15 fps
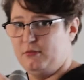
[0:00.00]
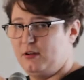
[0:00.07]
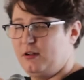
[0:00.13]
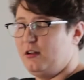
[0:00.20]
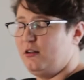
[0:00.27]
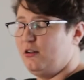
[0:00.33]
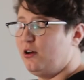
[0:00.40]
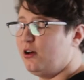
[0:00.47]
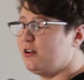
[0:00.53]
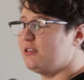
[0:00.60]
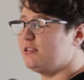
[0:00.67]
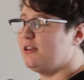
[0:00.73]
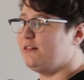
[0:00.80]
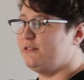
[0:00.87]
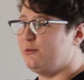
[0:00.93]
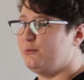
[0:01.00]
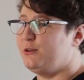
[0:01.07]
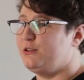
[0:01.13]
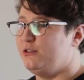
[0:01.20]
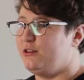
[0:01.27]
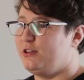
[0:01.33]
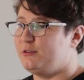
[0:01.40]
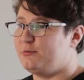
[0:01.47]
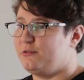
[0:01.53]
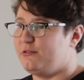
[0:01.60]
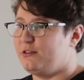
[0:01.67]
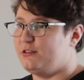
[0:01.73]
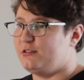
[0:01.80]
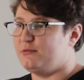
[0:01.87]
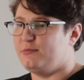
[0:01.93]
a lot of stuff that we do is
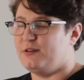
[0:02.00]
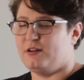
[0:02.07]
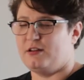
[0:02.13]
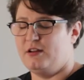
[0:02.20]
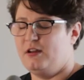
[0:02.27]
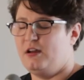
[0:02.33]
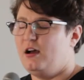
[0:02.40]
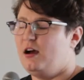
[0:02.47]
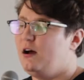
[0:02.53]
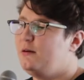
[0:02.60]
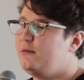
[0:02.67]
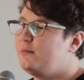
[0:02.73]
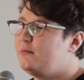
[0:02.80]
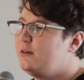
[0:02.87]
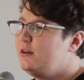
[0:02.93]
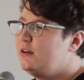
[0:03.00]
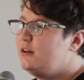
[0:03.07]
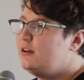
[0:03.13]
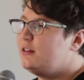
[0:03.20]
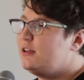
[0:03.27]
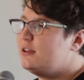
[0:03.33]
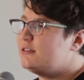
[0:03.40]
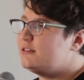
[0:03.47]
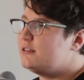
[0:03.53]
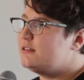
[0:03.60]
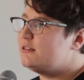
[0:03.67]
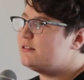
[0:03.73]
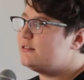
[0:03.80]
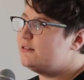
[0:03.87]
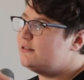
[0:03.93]
prevention, but there's
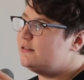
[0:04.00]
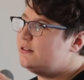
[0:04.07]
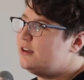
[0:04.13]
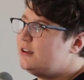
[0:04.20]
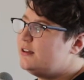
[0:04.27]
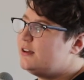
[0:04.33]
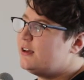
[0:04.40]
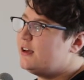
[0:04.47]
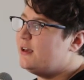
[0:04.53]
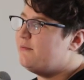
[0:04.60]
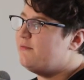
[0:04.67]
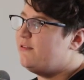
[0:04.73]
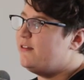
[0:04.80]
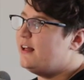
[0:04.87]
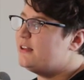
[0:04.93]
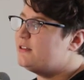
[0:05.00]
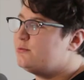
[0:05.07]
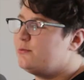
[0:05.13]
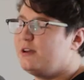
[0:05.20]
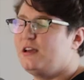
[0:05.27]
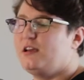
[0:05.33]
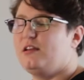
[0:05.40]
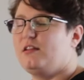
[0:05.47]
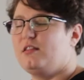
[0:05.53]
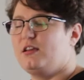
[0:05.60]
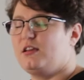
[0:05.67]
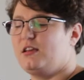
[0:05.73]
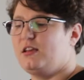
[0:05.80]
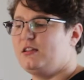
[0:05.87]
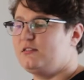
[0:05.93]
this thing in the Cape Flats where
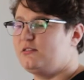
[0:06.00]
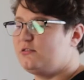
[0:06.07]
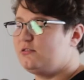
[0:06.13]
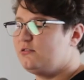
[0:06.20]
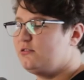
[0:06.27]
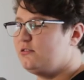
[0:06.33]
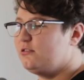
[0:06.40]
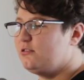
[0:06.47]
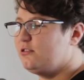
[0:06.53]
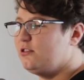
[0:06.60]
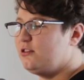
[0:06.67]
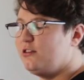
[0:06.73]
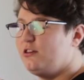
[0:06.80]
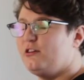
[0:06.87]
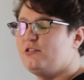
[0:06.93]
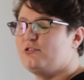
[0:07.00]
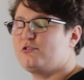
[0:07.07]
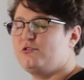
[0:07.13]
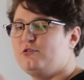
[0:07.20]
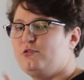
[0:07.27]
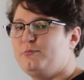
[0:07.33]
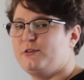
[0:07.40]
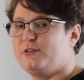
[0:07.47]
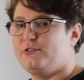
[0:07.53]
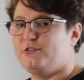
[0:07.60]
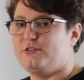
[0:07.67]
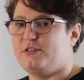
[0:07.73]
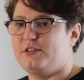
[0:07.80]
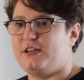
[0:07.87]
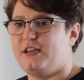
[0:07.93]
the kids couldn't go to school
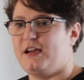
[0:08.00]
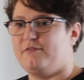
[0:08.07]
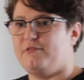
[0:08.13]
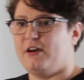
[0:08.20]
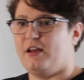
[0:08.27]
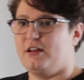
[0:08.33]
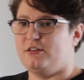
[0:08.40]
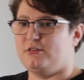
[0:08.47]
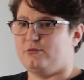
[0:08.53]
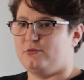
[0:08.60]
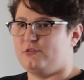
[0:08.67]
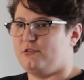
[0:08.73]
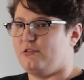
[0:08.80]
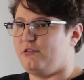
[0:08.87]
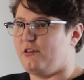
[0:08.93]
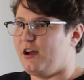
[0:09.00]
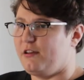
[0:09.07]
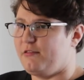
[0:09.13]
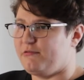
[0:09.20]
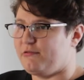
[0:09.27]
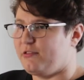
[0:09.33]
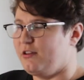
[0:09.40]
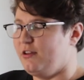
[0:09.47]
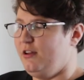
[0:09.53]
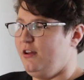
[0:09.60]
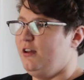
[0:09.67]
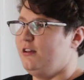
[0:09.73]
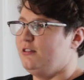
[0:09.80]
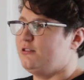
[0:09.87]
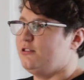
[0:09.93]
because the gang violence was so rife.
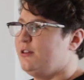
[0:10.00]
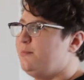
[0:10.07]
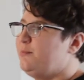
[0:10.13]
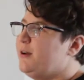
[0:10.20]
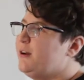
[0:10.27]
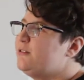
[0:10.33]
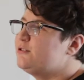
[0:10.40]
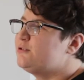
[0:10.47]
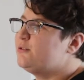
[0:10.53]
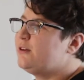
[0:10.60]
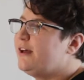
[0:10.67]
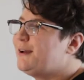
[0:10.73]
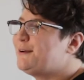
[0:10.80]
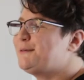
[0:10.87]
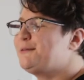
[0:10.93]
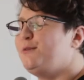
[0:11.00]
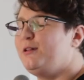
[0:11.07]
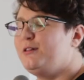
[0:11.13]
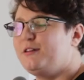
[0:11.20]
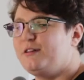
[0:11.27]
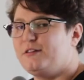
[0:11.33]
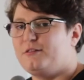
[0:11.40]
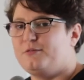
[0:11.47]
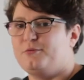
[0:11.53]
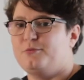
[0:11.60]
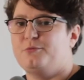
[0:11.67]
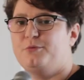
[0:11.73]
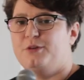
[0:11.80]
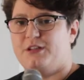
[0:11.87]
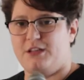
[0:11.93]
So the parents were like, well, no,
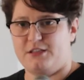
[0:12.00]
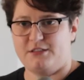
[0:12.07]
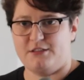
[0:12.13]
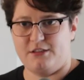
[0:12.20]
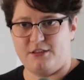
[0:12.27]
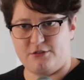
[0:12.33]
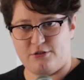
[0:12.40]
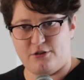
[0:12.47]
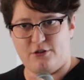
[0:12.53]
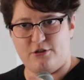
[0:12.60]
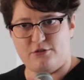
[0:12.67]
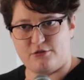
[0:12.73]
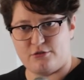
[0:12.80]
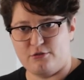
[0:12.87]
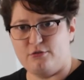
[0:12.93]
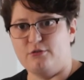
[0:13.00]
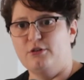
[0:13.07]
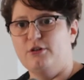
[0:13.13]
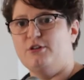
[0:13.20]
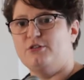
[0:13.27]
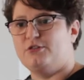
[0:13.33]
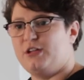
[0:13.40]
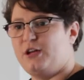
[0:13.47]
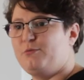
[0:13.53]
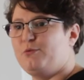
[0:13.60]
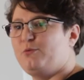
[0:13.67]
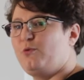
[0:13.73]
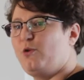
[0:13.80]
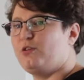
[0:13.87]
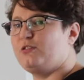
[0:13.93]
the kids need to go to school. So they
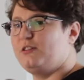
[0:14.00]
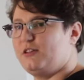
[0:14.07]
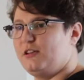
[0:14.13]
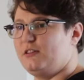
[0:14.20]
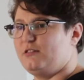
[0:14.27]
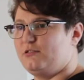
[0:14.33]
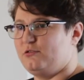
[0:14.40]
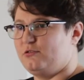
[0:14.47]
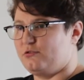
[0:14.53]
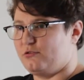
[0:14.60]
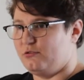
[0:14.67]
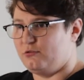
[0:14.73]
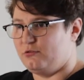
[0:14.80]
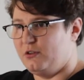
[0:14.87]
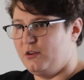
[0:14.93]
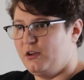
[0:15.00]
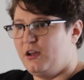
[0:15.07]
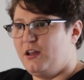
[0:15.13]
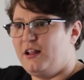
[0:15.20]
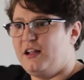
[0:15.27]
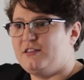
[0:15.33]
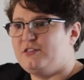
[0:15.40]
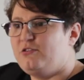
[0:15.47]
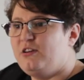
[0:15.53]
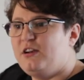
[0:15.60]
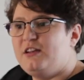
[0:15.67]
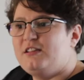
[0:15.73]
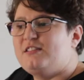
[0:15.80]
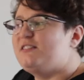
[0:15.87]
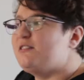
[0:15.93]
would walk the kids to school. And that's a
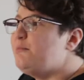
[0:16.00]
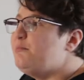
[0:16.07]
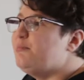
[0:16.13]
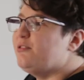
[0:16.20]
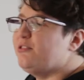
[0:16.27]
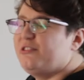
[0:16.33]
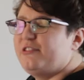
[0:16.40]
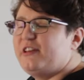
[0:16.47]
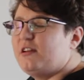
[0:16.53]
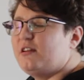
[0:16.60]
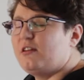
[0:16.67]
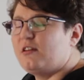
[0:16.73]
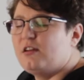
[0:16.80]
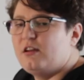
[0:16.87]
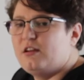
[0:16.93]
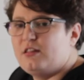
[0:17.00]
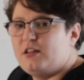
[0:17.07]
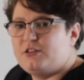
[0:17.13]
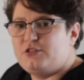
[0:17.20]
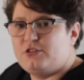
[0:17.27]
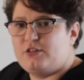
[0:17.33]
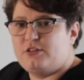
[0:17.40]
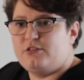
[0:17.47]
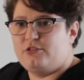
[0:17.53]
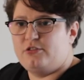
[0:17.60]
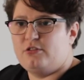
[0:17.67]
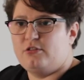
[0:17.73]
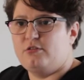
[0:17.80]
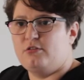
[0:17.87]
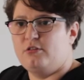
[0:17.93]
really simple thing that you can
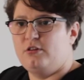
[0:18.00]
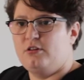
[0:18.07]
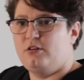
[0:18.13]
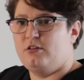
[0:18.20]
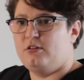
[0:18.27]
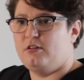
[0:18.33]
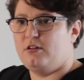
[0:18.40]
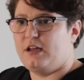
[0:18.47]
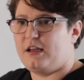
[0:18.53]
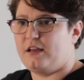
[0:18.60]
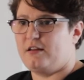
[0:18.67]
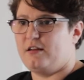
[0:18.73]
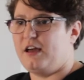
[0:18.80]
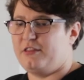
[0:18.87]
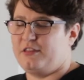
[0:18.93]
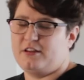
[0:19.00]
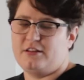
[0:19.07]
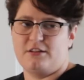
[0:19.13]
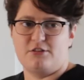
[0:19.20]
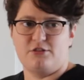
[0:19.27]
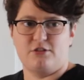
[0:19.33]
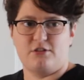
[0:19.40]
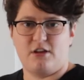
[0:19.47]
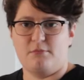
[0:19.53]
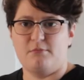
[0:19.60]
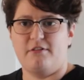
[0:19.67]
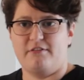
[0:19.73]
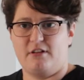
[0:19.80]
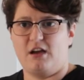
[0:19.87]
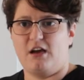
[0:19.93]
do. Like, I think it should
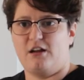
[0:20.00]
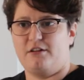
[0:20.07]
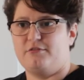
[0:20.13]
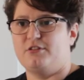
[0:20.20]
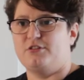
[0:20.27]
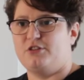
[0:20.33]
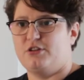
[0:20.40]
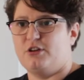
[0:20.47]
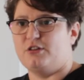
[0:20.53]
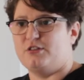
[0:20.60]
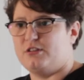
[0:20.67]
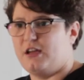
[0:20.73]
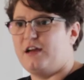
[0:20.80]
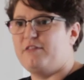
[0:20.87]
come out of the church.